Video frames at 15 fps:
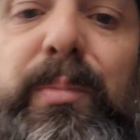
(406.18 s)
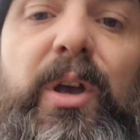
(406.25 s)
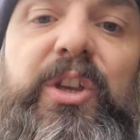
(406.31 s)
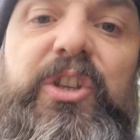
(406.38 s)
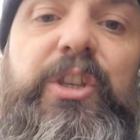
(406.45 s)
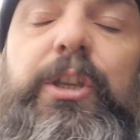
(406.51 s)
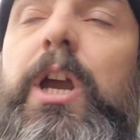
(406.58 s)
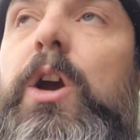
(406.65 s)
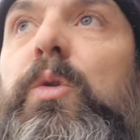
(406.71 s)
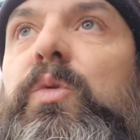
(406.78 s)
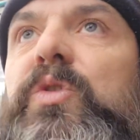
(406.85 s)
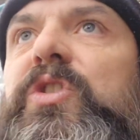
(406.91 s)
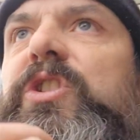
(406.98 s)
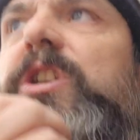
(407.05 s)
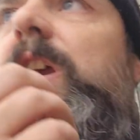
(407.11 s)
person
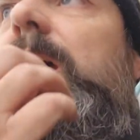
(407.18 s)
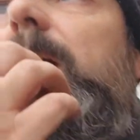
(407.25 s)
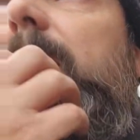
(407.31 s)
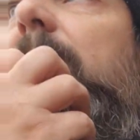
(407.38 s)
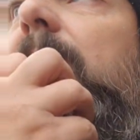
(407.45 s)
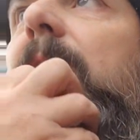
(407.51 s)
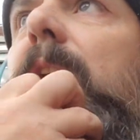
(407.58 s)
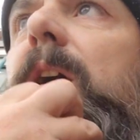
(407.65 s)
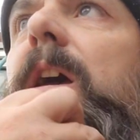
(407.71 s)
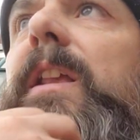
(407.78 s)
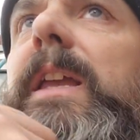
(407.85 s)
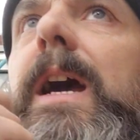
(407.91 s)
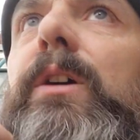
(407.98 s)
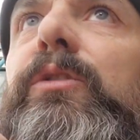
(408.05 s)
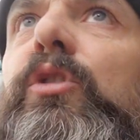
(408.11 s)
knows,
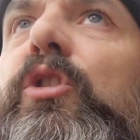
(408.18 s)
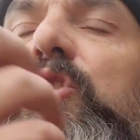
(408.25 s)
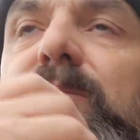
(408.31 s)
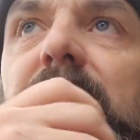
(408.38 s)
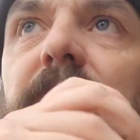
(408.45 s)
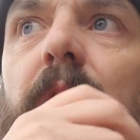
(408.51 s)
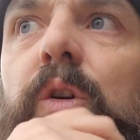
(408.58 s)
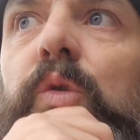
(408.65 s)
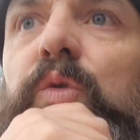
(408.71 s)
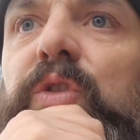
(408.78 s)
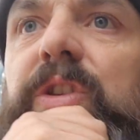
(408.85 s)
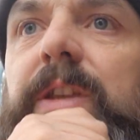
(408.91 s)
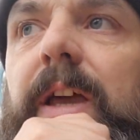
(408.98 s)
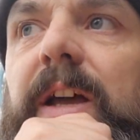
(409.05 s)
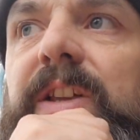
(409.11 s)
any outdoorsman
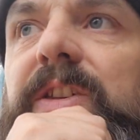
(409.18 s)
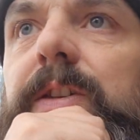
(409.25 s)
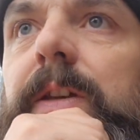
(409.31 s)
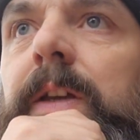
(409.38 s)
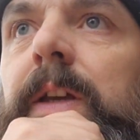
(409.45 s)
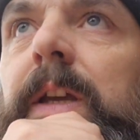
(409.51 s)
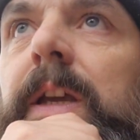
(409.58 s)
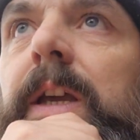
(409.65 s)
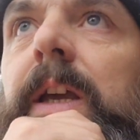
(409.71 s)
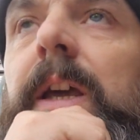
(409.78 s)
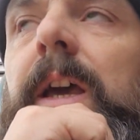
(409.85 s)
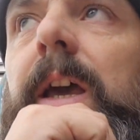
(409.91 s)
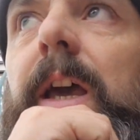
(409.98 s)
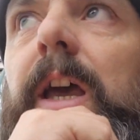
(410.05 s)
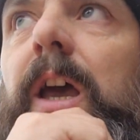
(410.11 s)
knows that
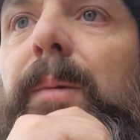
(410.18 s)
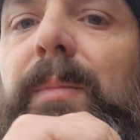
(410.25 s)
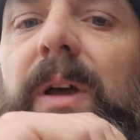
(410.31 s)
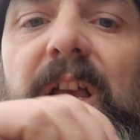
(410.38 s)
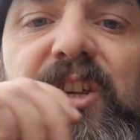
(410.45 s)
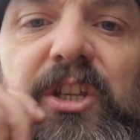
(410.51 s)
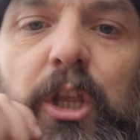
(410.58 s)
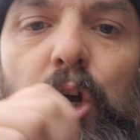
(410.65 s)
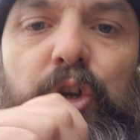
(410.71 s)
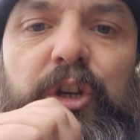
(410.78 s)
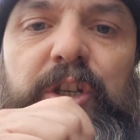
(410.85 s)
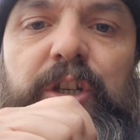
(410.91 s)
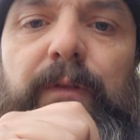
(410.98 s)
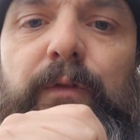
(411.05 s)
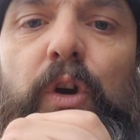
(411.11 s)
as long
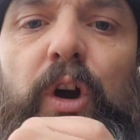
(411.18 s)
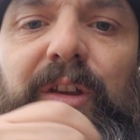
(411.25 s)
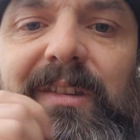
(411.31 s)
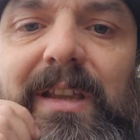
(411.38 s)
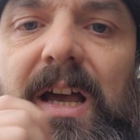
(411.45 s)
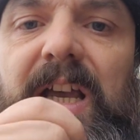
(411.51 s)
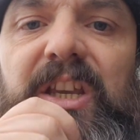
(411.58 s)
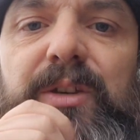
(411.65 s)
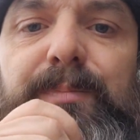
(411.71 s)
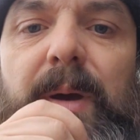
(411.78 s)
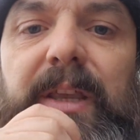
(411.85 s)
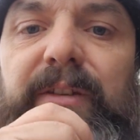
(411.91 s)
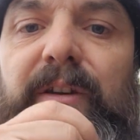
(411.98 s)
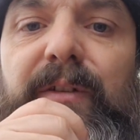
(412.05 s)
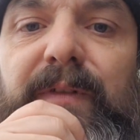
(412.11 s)
as you've got a nice
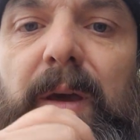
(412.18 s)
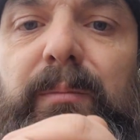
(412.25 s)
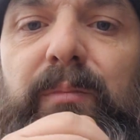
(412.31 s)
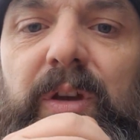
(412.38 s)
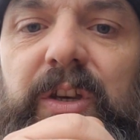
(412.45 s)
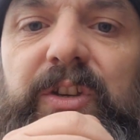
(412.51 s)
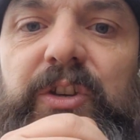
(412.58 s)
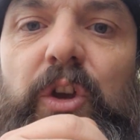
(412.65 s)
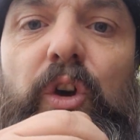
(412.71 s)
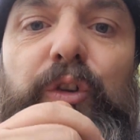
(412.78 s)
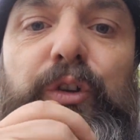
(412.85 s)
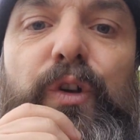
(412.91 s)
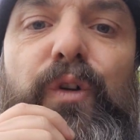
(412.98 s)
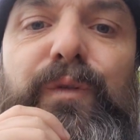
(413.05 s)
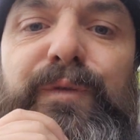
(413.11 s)
bed of embers
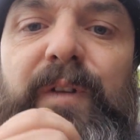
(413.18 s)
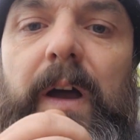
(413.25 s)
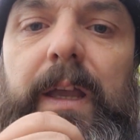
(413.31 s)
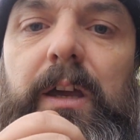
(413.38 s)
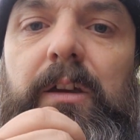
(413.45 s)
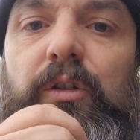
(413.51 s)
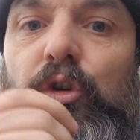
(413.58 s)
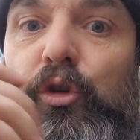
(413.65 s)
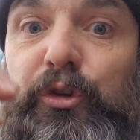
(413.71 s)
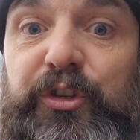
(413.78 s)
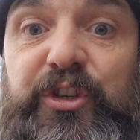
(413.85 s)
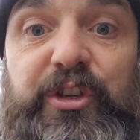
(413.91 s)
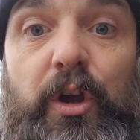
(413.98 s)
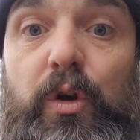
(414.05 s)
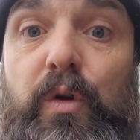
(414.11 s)
on your fire or
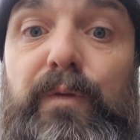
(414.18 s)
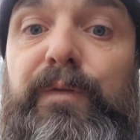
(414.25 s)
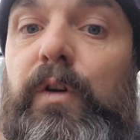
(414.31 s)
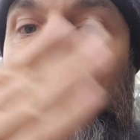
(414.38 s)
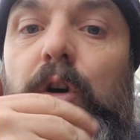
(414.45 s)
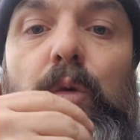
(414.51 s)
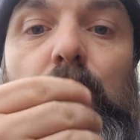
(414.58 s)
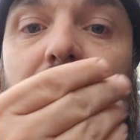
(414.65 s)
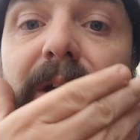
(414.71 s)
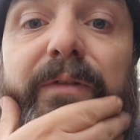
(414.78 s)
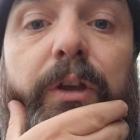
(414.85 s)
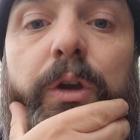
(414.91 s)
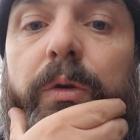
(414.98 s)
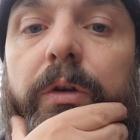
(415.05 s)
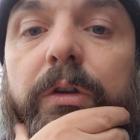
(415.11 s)
stove or
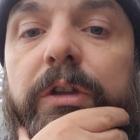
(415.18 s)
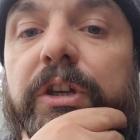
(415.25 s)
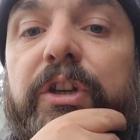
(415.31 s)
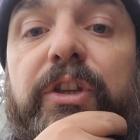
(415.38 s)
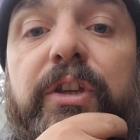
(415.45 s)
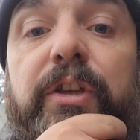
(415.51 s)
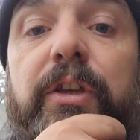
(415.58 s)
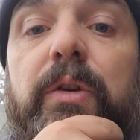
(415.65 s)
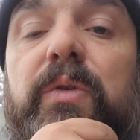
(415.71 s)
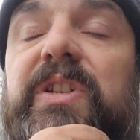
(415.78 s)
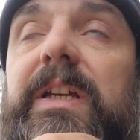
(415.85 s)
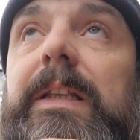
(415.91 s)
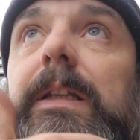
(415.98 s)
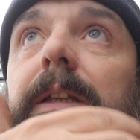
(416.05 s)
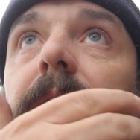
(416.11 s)
whatever you're using,